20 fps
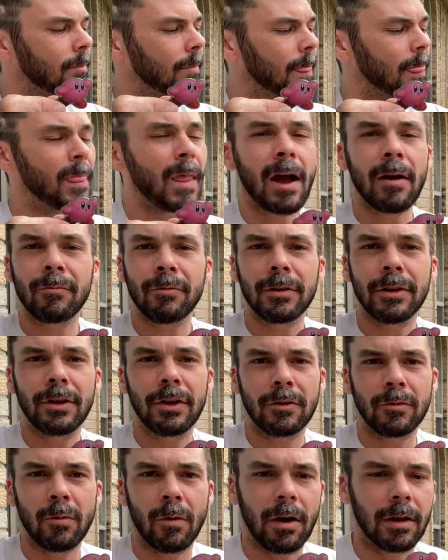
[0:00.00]
not really
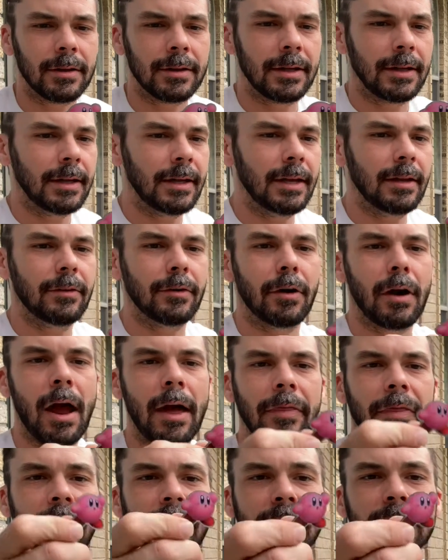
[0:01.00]
good quality either.
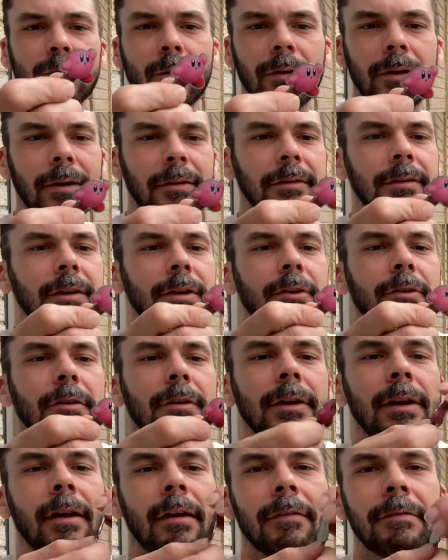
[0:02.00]
This one
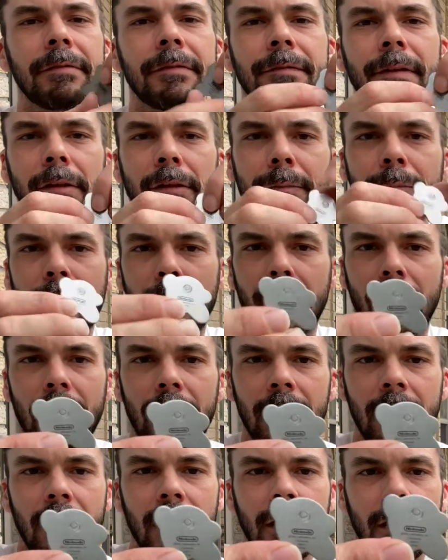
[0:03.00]
literally fell
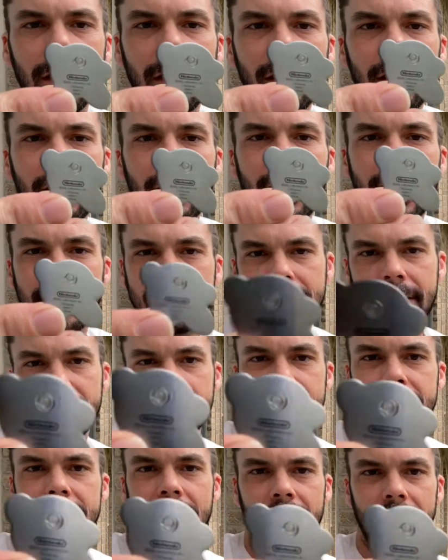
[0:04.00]
apart as I
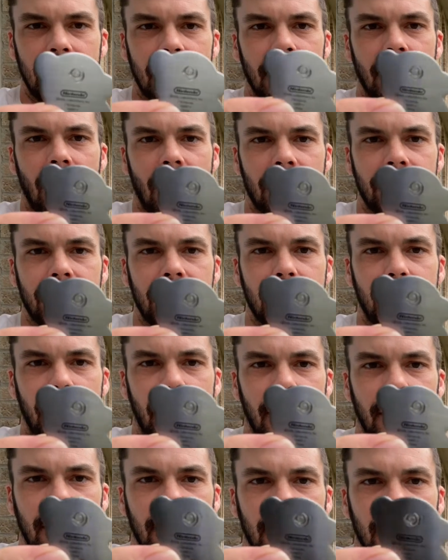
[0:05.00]
was taking it off of the
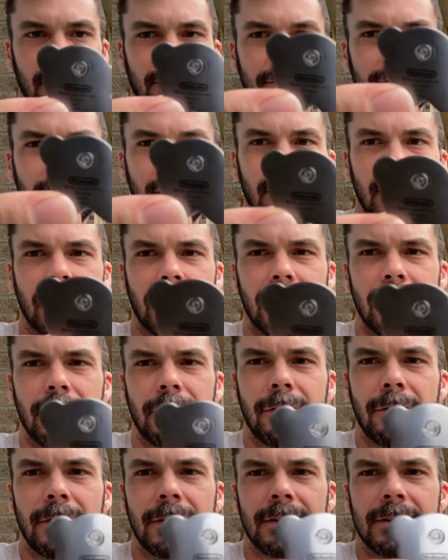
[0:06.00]
package.
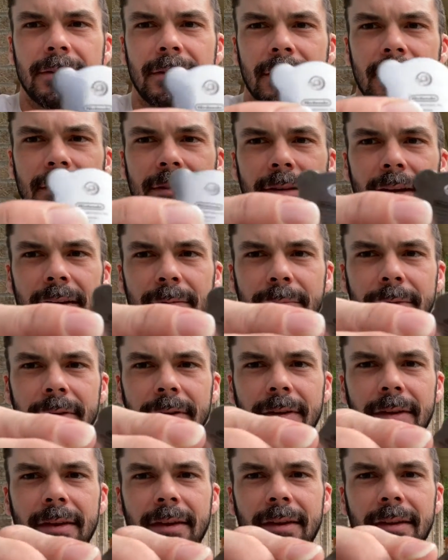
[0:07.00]
You can see the type,
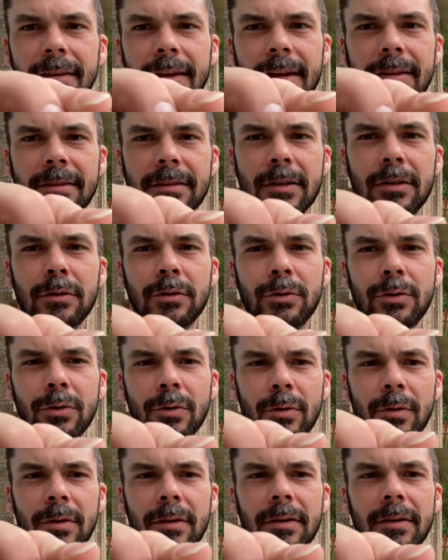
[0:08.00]
that's
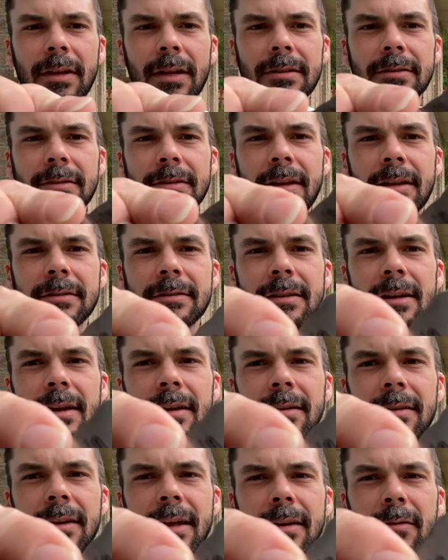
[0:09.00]
glue. That's
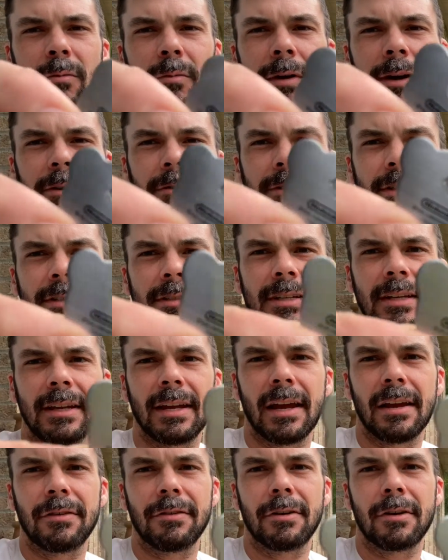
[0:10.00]
not like welded
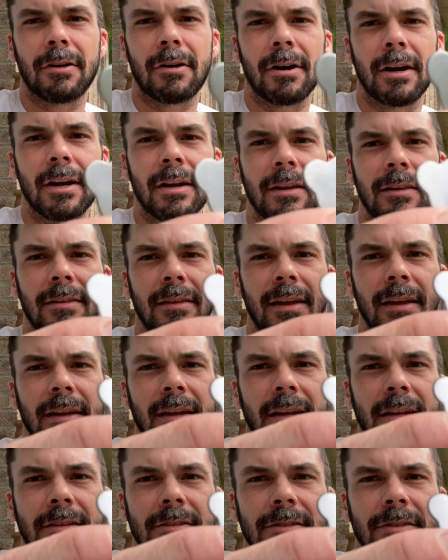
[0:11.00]
together or anything.
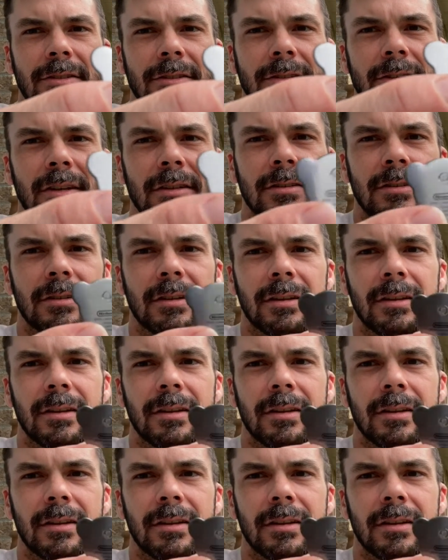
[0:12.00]
It's just